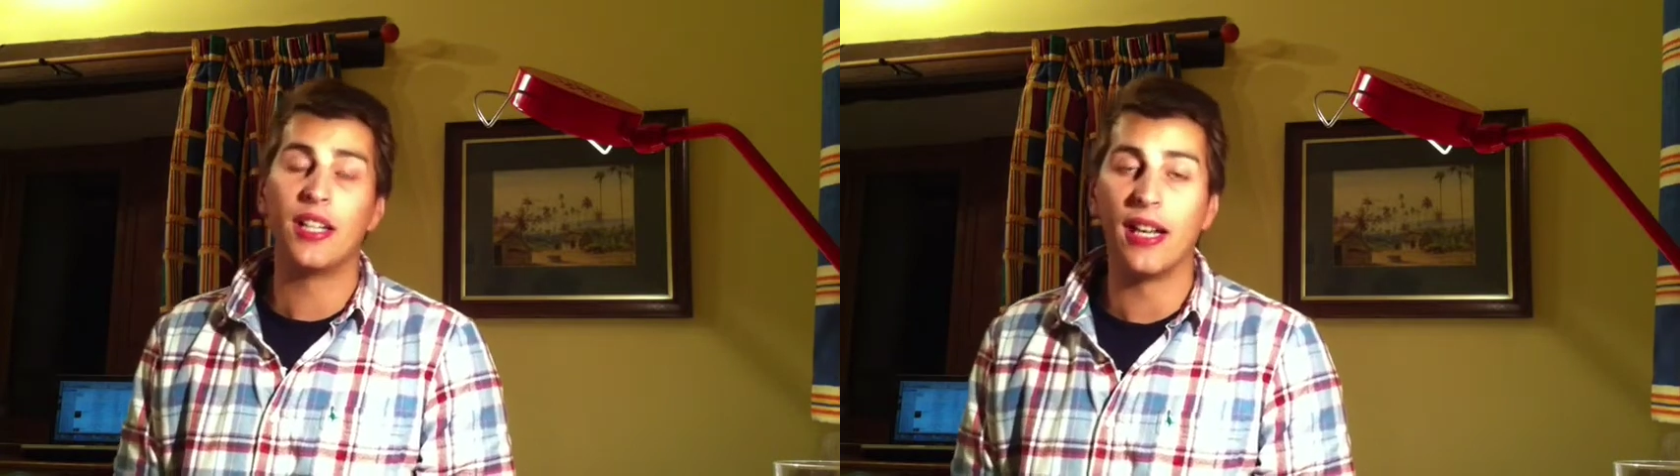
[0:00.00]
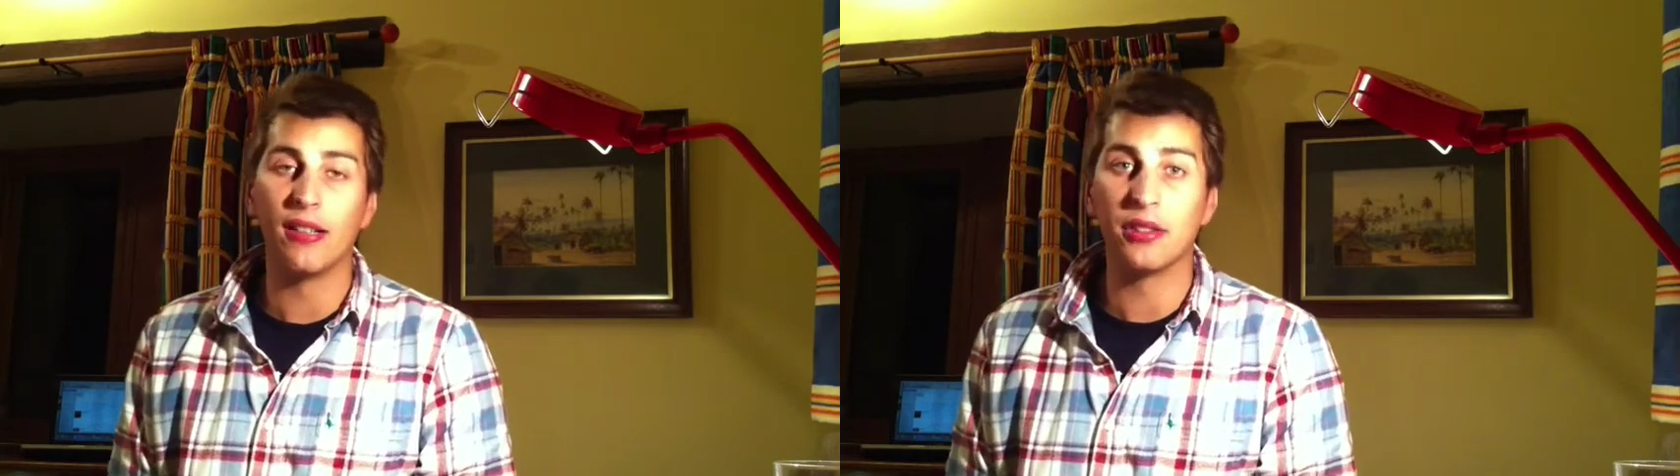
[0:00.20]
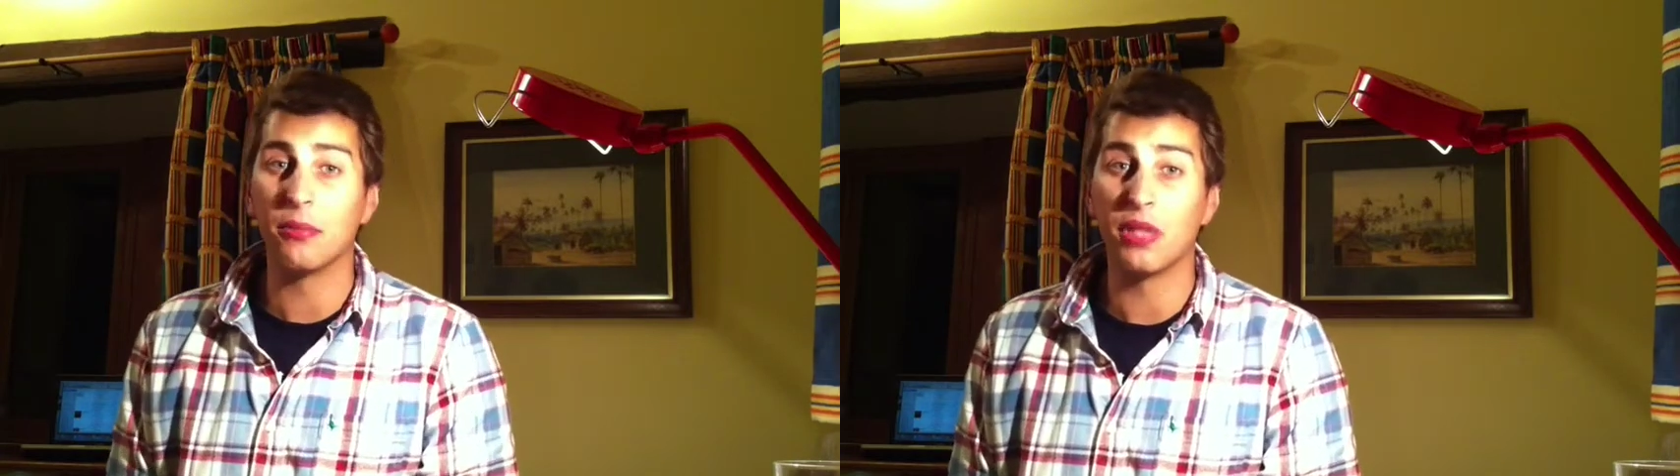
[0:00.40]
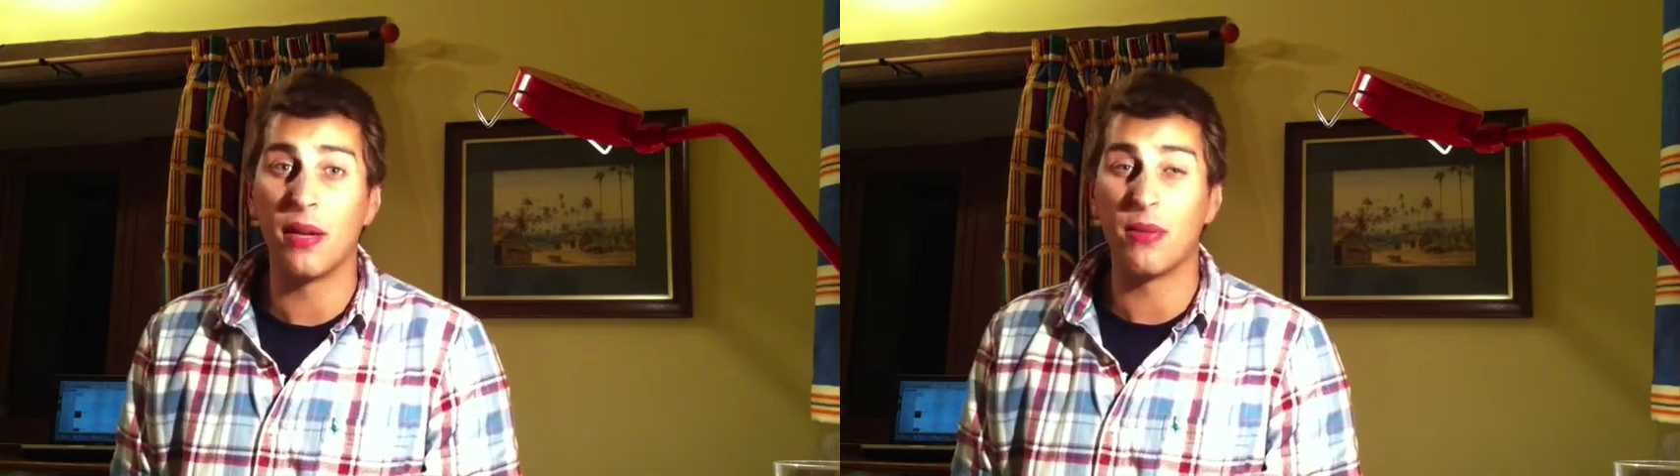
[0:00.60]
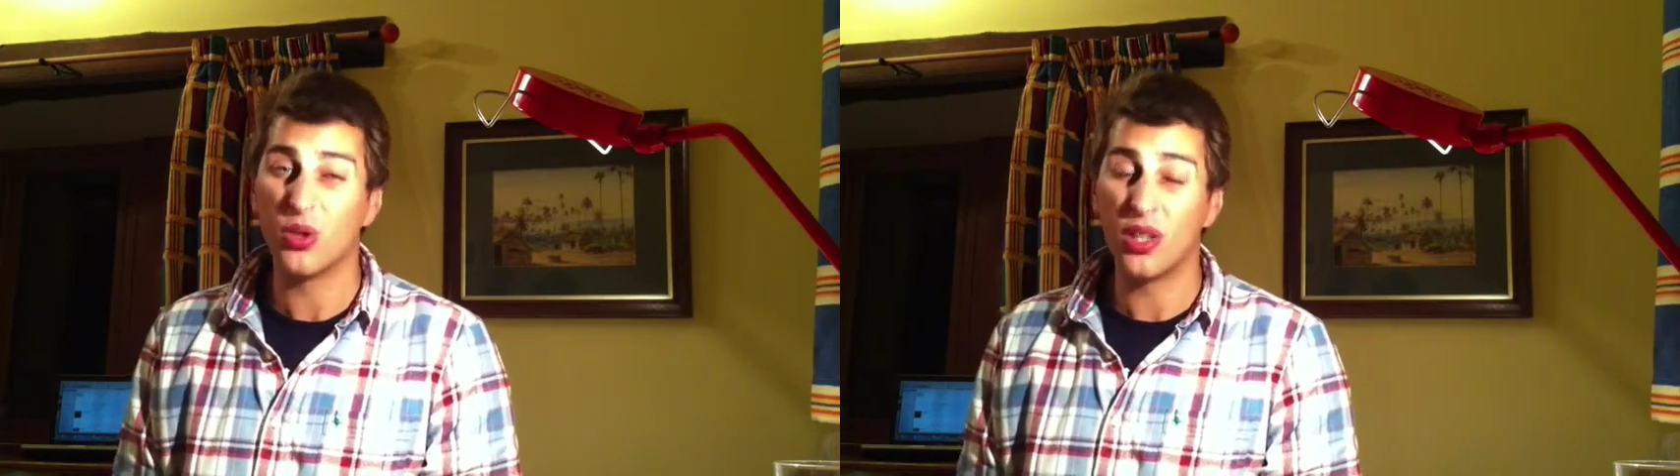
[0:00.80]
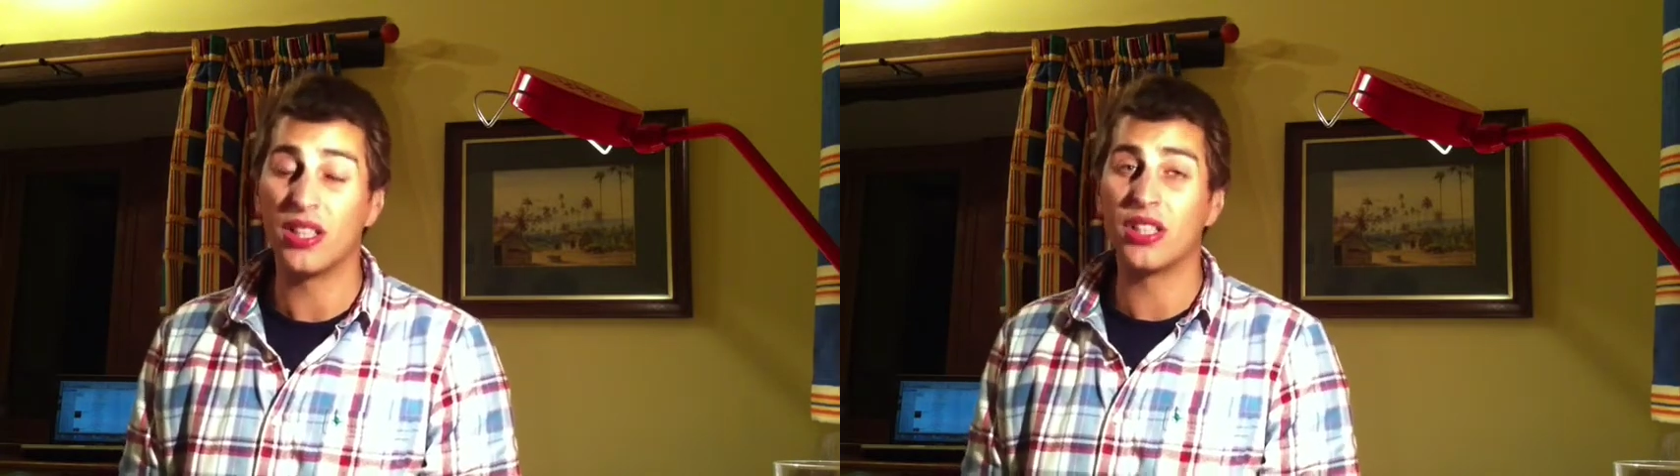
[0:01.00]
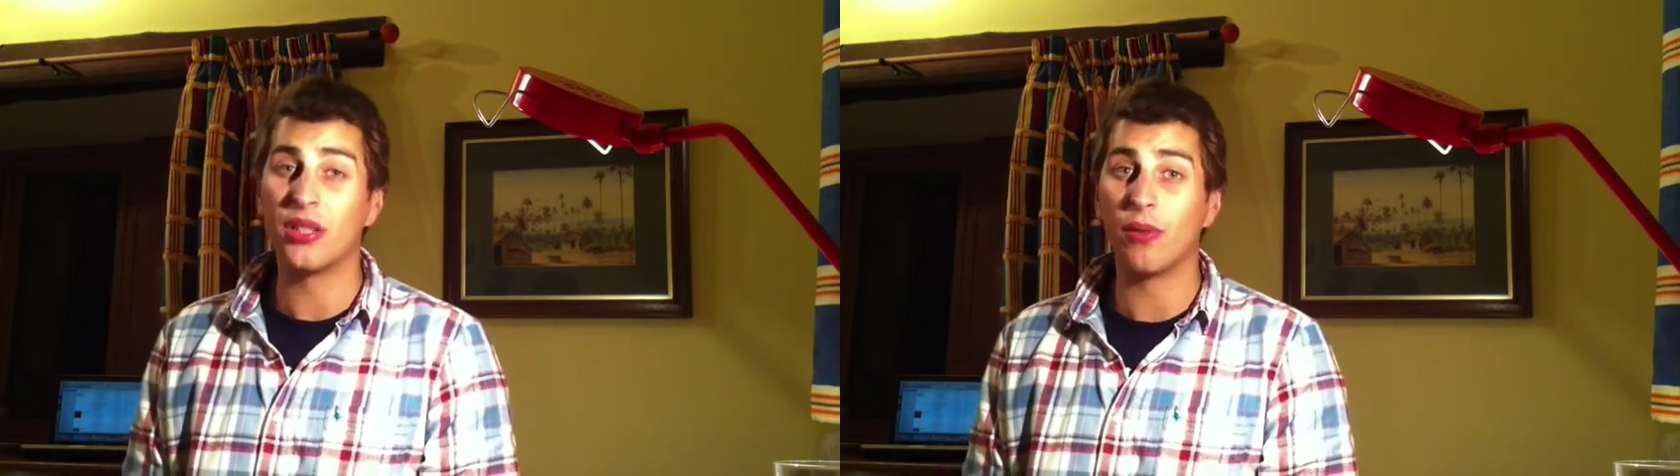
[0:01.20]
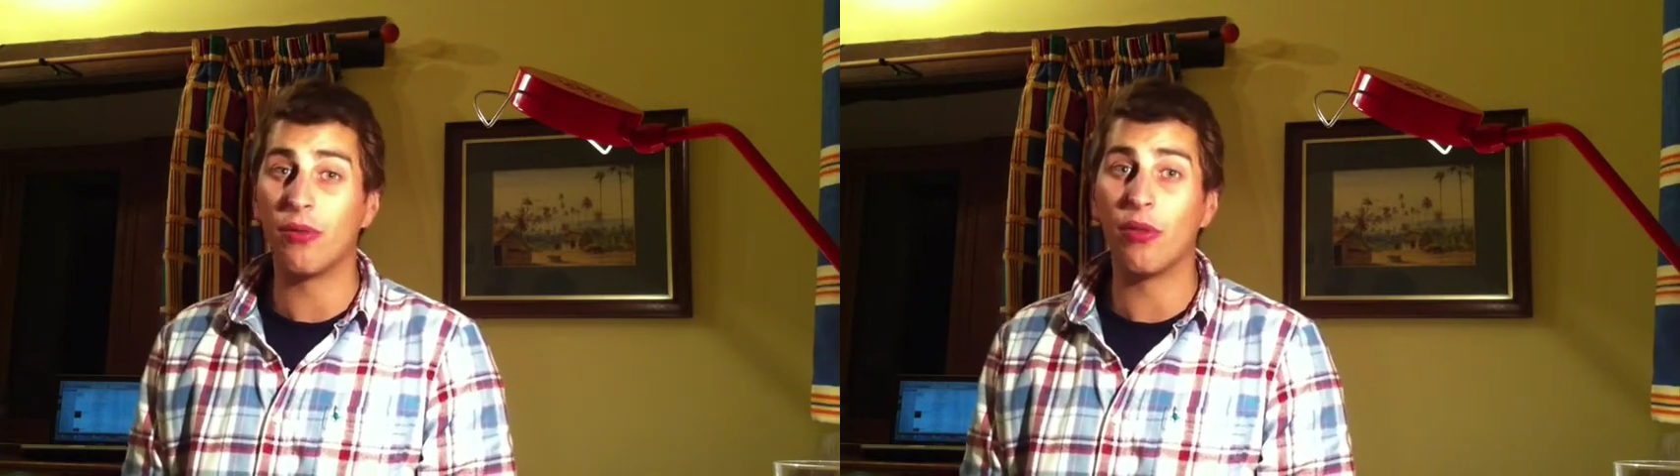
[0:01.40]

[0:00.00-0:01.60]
Now, sometimes the trenches were